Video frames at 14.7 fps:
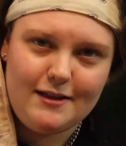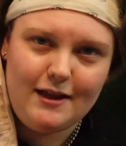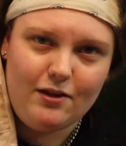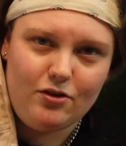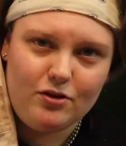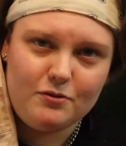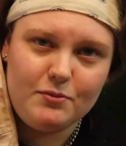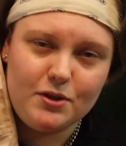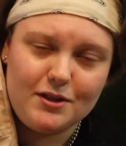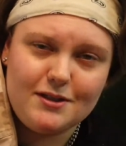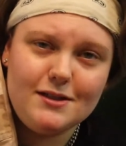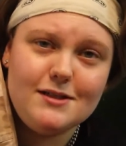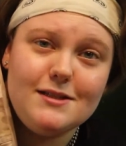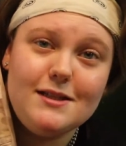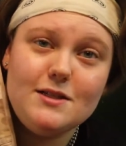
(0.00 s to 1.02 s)
that lookbook,
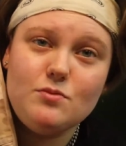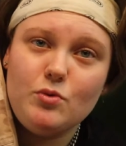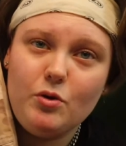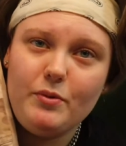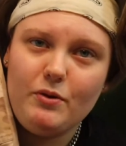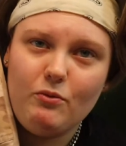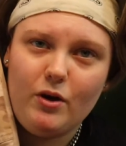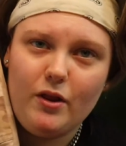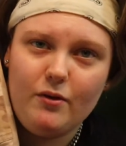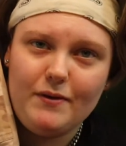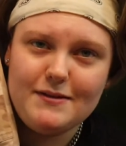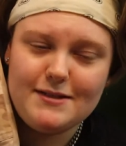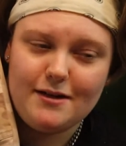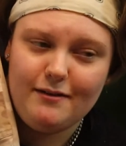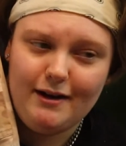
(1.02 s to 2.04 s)
because these will be one of the
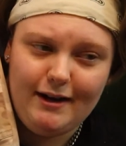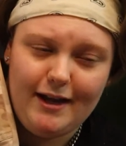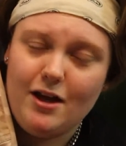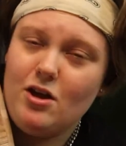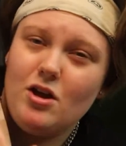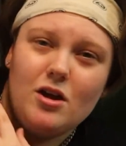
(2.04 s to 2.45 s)
ones that are in it.